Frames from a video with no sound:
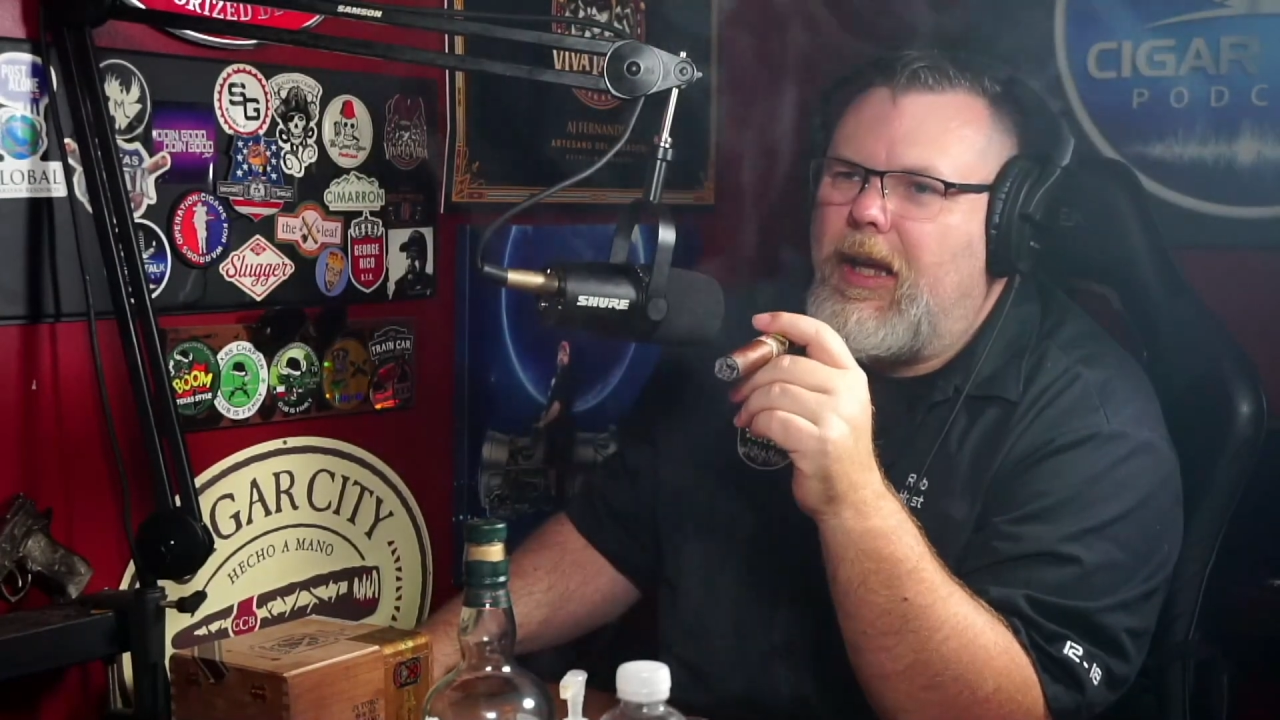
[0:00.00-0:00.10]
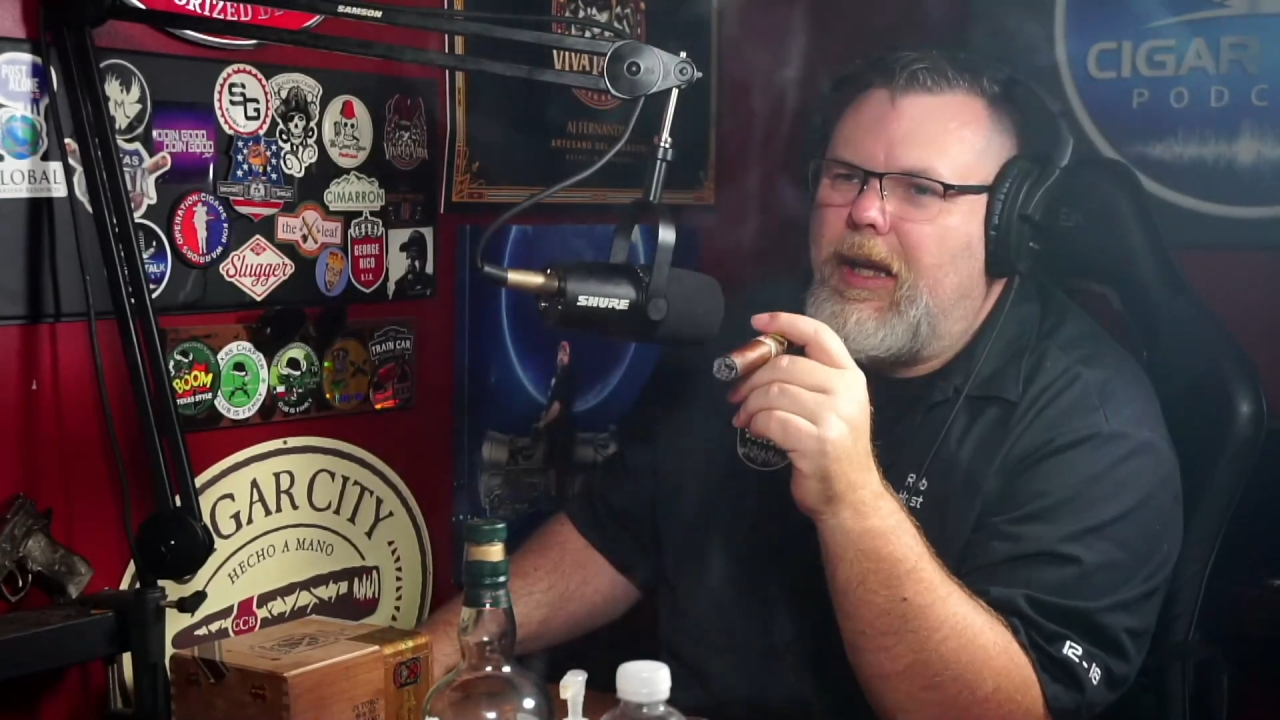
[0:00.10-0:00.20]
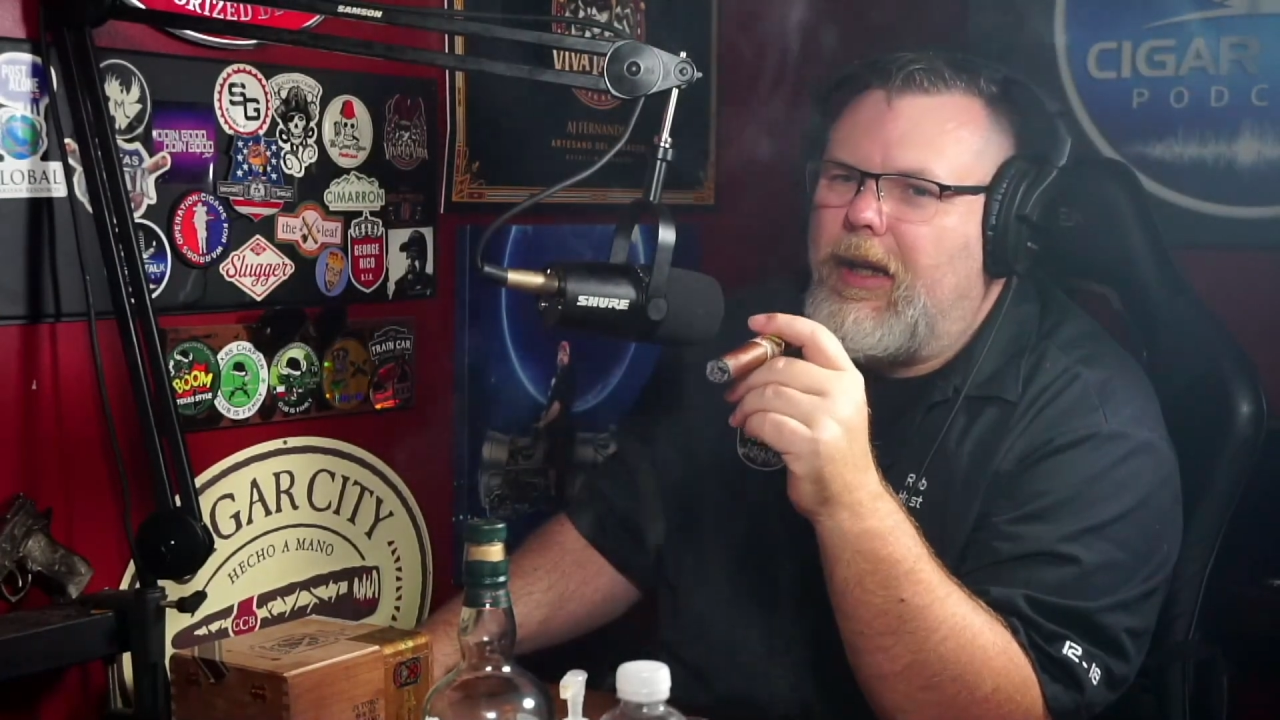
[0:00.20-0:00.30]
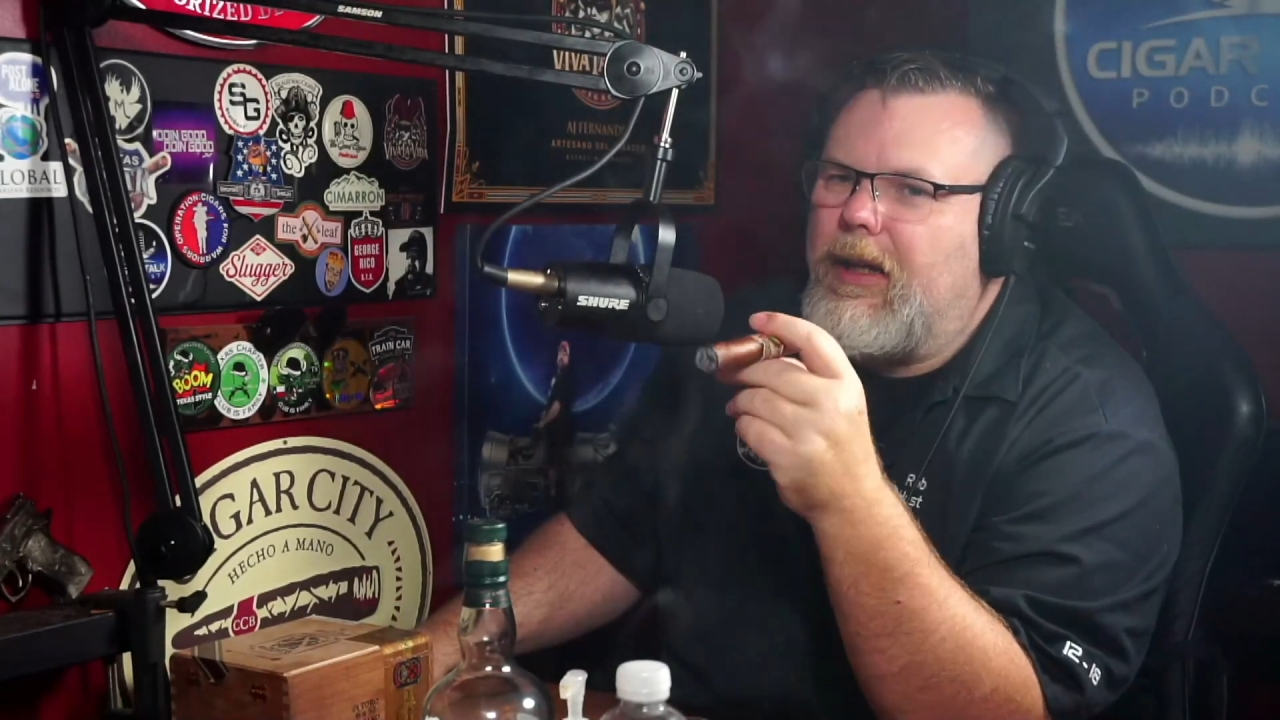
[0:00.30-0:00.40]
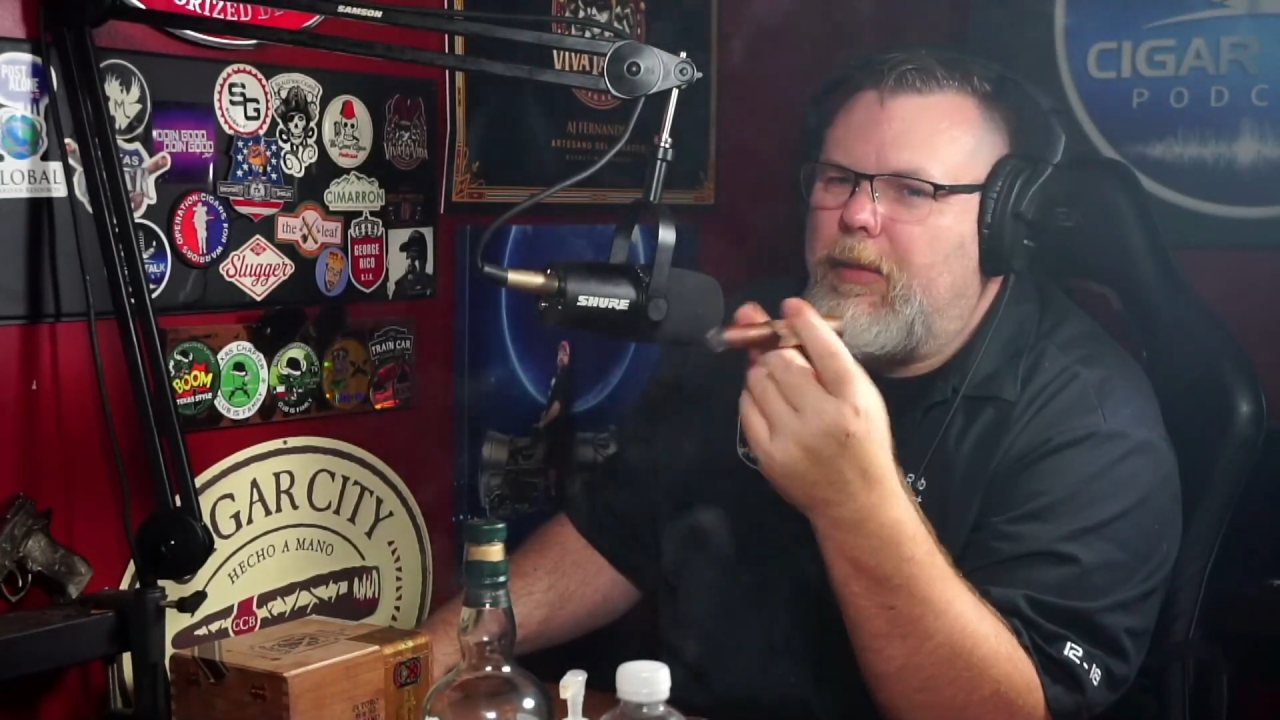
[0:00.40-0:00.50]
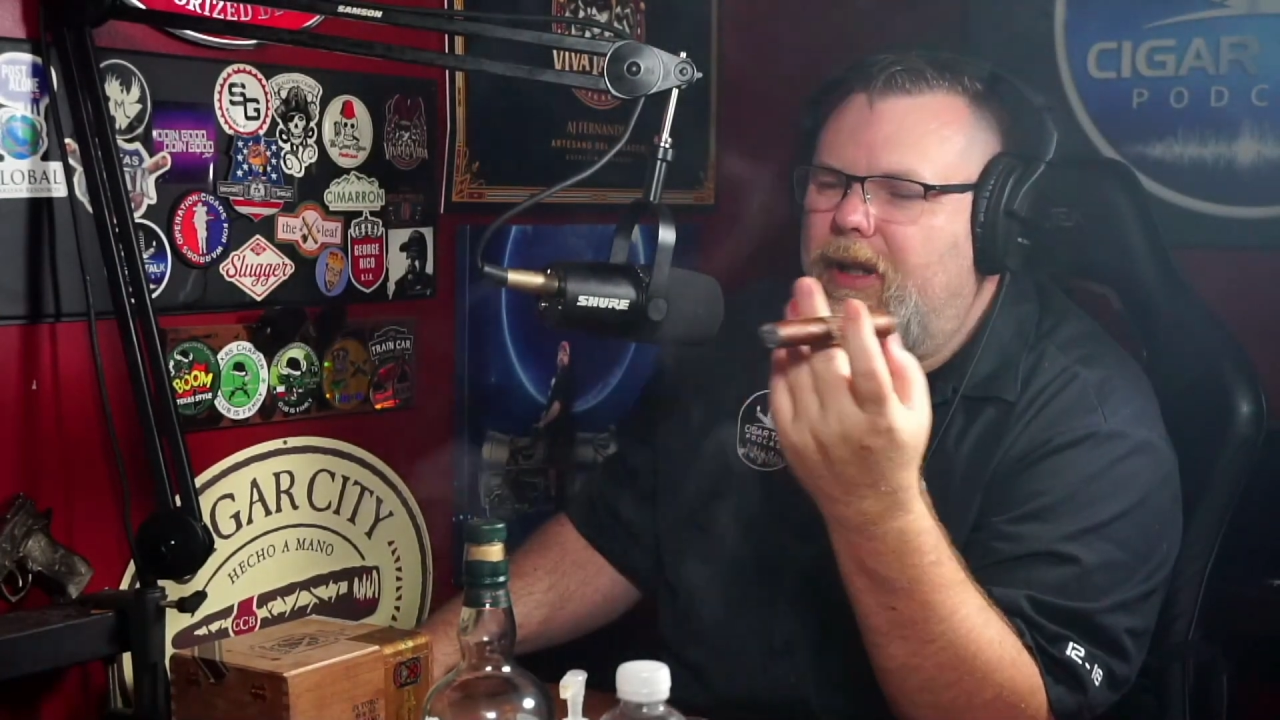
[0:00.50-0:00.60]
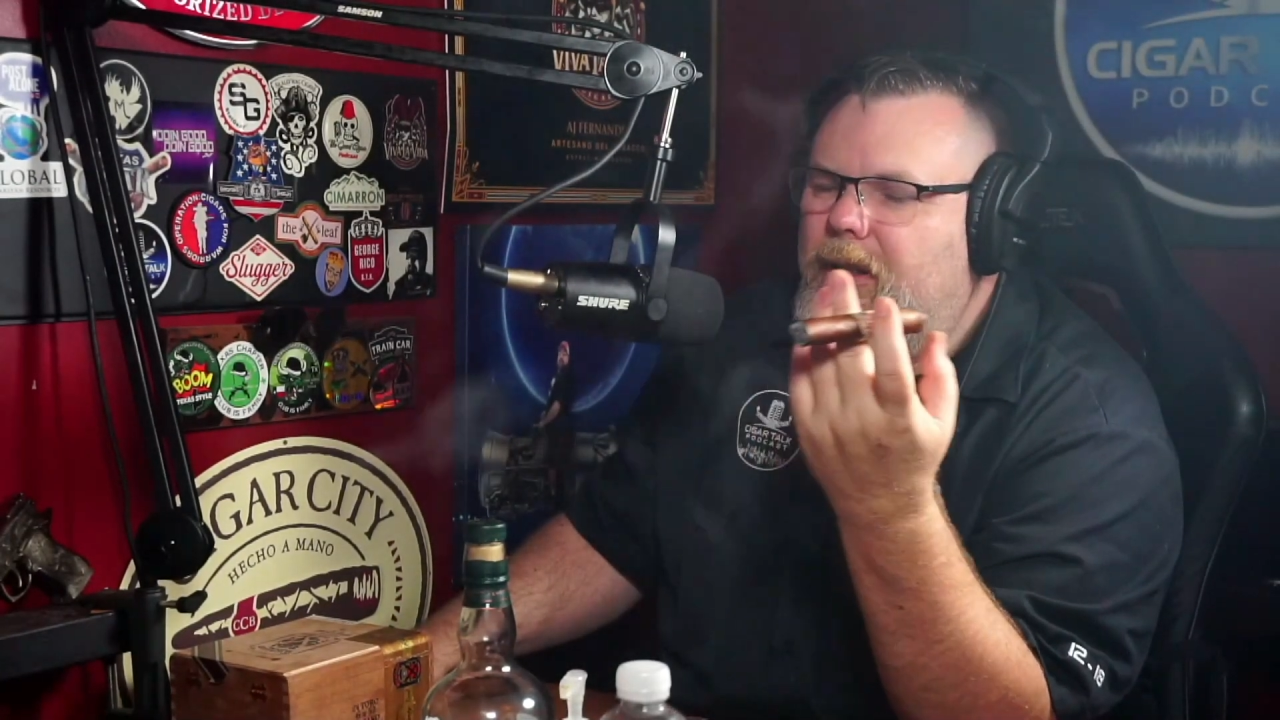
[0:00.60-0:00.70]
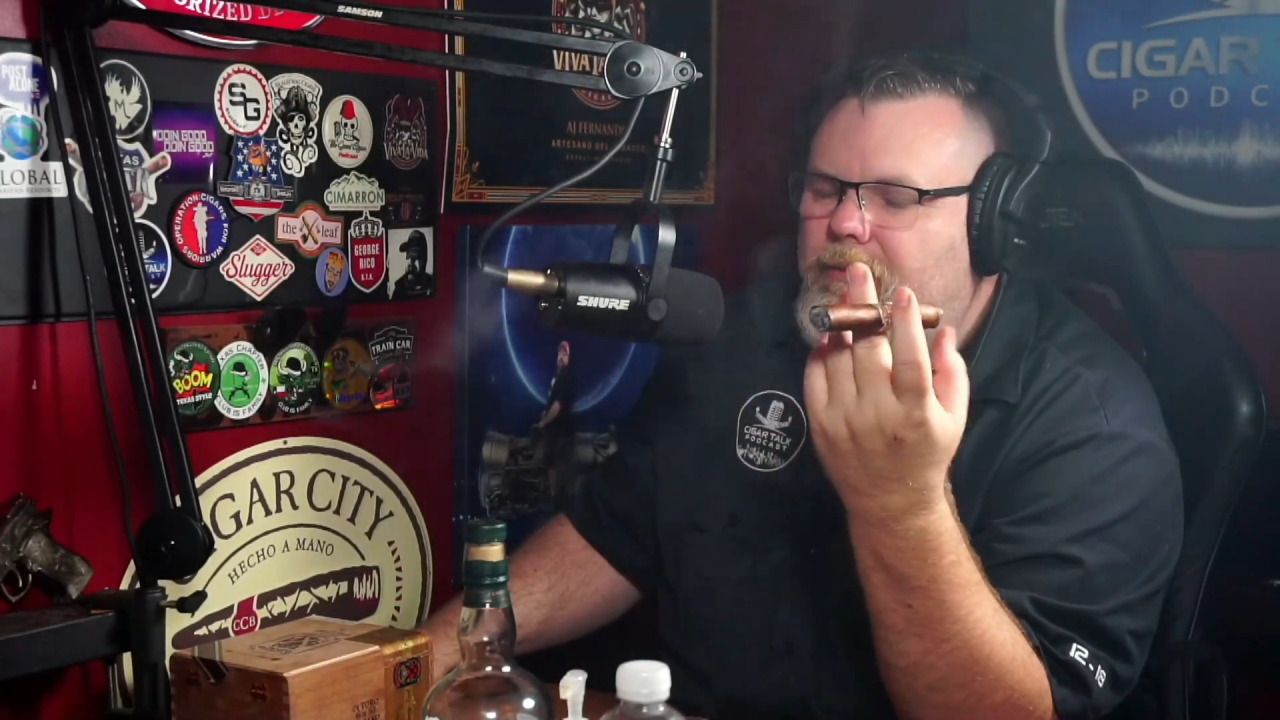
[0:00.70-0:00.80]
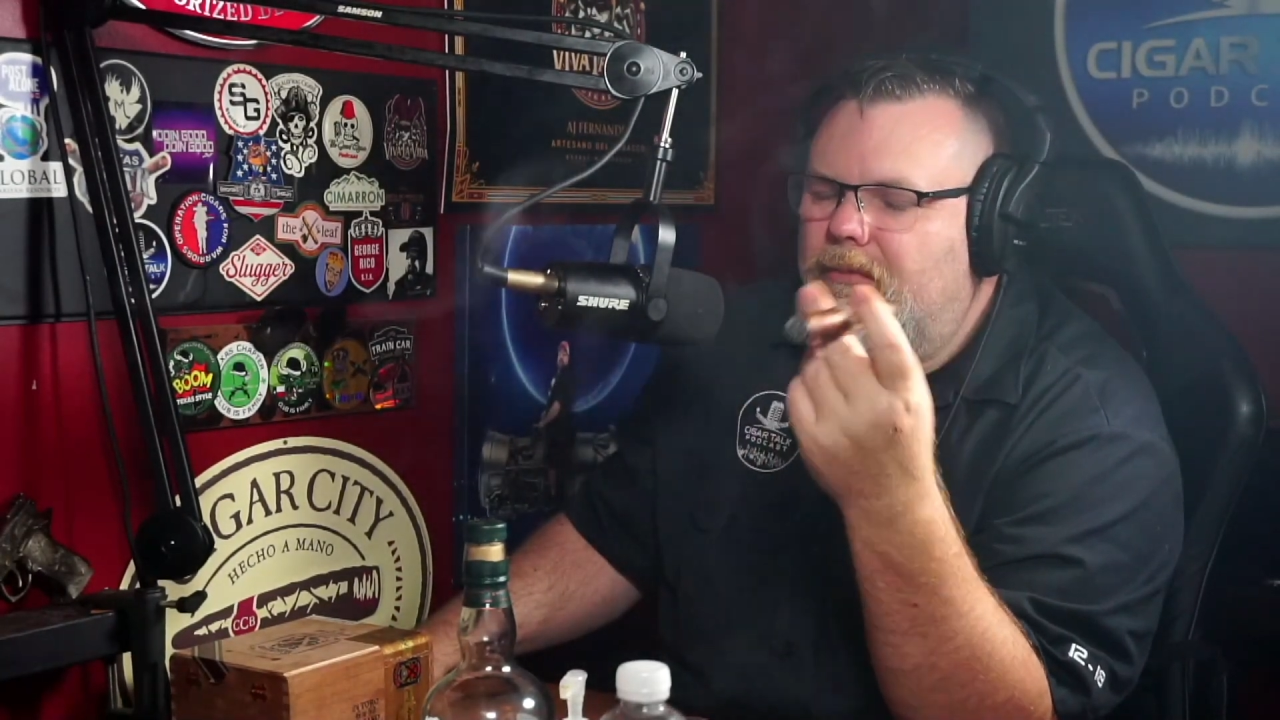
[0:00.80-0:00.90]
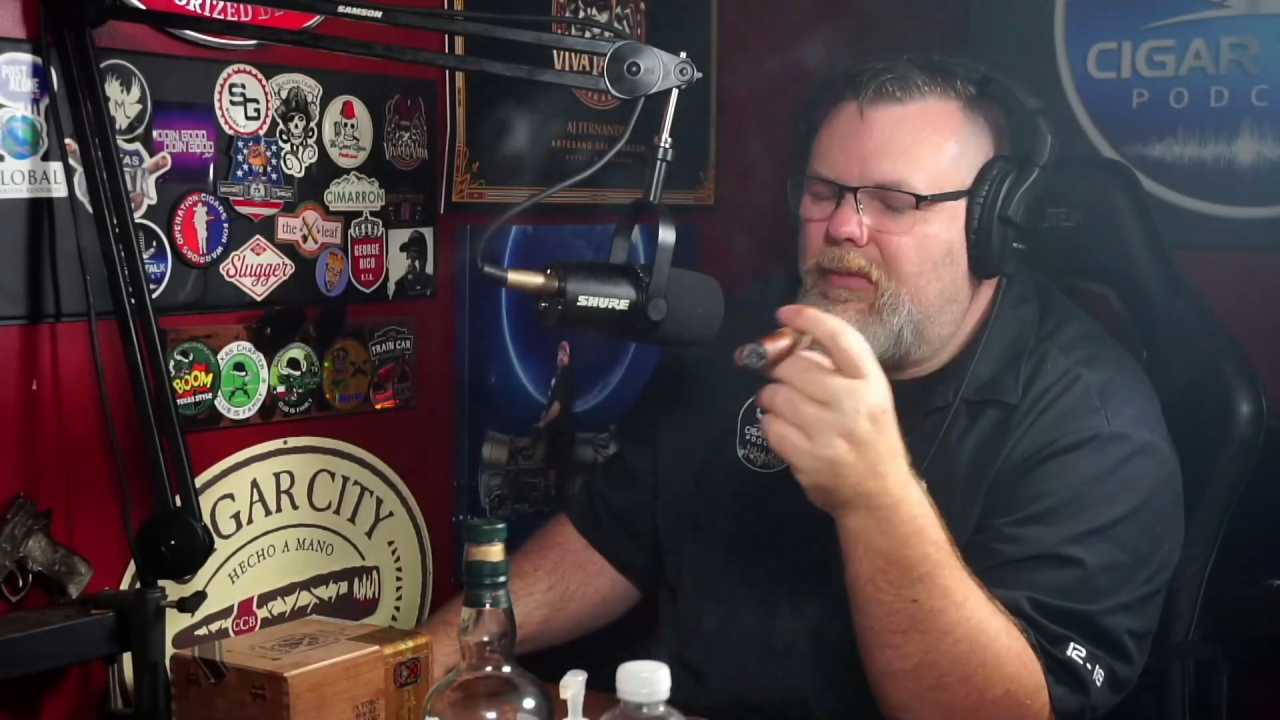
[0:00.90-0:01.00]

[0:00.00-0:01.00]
And, I mean,